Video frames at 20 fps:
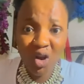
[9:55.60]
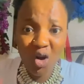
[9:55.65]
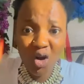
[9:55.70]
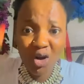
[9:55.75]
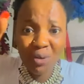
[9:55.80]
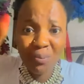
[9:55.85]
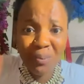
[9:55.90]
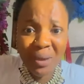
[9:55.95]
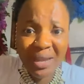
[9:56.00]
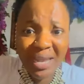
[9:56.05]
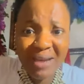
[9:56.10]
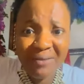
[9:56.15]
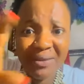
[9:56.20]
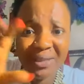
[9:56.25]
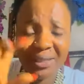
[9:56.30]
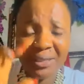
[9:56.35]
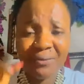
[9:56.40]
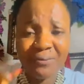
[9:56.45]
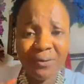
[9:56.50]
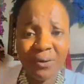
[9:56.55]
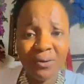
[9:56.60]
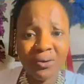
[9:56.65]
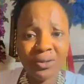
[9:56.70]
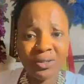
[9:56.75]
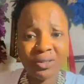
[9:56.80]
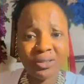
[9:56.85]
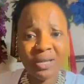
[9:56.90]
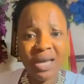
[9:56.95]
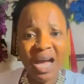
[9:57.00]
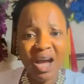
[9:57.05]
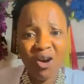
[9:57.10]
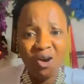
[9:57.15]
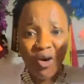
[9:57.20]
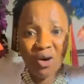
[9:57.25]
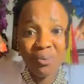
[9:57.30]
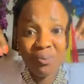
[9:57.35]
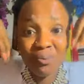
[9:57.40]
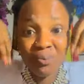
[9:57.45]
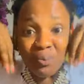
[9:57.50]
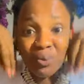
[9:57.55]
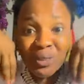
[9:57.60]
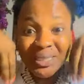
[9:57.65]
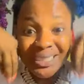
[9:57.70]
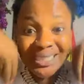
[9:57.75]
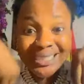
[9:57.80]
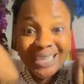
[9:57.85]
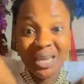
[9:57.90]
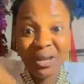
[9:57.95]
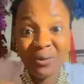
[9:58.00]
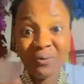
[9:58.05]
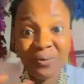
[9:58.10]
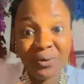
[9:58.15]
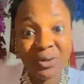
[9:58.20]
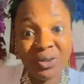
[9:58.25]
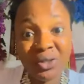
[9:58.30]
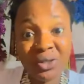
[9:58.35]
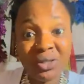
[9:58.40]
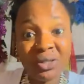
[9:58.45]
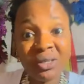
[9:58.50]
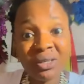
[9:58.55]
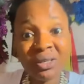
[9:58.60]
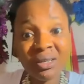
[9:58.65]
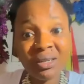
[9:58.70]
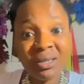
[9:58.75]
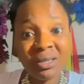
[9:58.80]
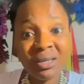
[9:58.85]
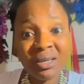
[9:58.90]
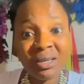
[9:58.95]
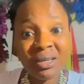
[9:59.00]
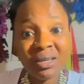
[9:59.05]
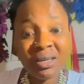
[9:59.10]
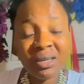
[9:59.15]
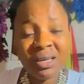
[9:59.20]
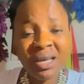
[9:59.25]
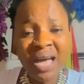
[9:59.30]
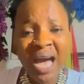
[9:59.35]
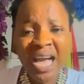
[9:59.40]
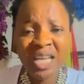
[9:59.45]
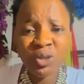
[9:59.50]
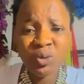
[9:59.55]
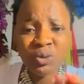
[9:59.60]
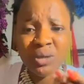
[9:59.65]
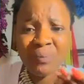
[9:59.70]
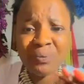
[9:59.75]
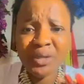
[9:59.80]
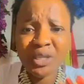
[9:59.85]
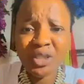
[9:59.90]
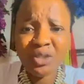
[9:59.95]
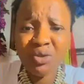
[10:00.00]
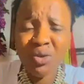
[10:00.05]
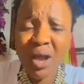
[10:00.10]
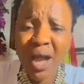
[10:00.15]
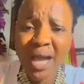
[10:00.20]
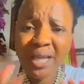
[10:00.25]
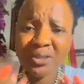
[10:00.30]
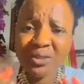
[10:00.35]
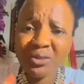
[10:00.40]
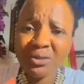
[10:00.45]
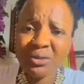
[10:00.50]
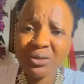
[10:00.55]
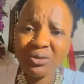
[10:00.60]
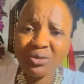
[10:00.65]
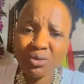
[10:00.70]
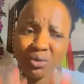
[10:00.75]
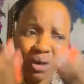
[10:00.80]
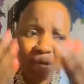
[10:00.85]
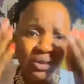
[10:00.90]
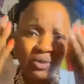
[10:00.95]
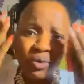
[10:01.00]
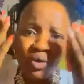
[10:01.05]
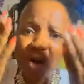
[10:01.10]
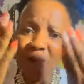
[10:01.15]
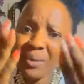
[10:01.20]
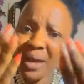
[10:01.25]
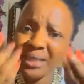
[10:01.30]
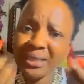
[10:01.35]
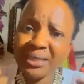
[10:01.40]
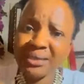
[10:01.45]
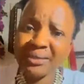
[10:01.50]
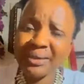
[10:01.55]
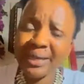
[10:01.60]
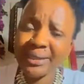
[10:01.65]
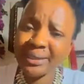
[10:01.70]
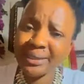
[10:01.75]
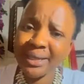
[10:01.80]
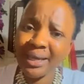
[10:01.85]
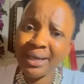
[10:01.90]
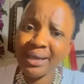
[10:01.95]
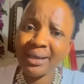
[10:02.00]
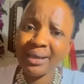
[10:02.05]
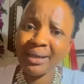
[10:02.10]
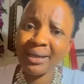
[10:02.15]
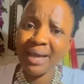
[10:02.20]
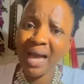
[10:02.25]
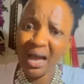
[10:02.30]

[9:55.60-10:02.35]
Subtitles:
God made everything for us, and God put inside the force. That's what I'm teaching you guys. because you call me a secret here.